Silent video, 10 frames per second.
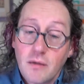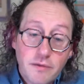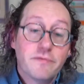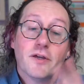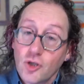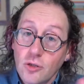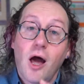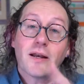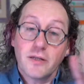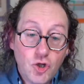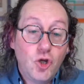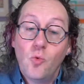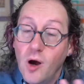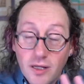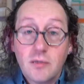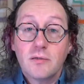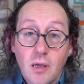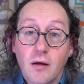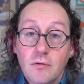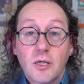There's a lot of nuance and
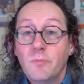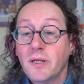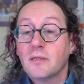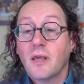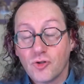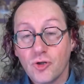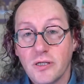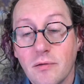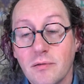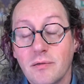subtlety, but essentially.